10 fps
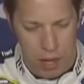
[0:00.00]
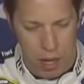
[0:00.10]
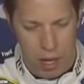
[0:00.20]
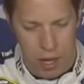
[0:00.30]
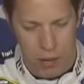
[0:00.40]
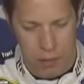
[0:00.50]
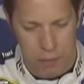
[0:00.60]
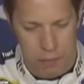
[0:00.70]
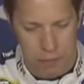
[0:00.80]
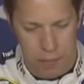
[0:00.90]

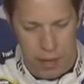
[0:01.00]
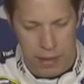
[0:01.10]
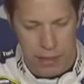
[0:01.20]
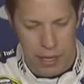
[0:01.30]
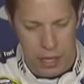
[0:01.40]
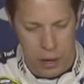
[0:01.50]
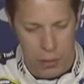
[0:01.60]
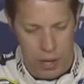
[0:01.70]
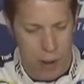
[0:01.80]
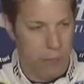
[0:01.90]
Um, I think they
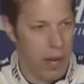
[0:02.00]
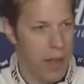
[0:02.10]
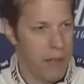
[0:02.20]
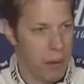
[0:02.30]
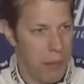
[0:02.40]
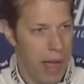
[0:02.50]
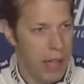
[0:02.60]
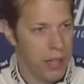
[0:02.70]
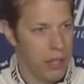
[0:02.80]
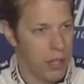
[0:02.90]
know that I'm going to have their
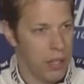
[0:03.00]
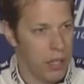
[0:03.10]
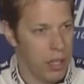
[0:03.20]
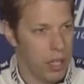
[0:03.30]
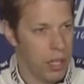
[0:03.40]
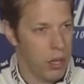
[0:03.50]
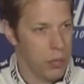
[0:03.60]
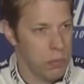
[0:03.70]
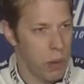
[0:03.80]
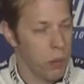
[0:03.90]
back, and it
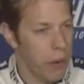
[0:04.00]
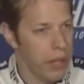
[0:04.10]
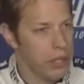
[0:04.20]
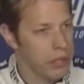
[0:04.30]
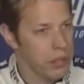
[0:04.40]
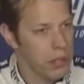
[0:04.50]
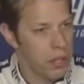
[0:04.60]
goes both ways.